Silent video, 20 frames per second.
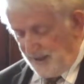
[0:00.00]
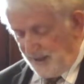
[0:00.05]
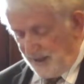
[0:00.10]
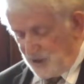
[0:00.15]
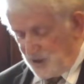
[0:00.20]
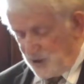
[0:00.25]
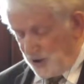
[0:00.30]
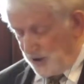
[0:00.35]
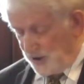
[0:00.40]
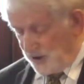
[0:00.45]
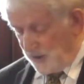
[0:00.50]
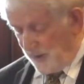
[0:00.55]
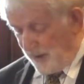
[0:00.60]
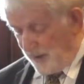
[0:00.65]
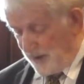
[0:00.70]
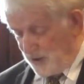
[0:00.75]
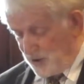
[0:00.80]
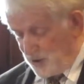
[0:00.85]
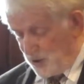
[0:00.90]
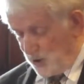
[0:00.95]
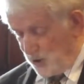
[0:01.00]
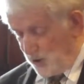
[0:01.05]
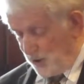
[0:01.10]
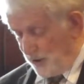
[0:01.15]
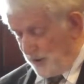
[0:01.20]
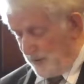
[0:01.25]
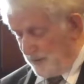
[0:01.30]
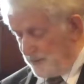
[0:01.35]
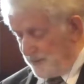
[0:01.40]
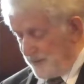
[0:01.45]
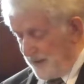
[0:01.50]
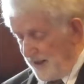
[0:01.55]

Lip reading: I joked about it to her.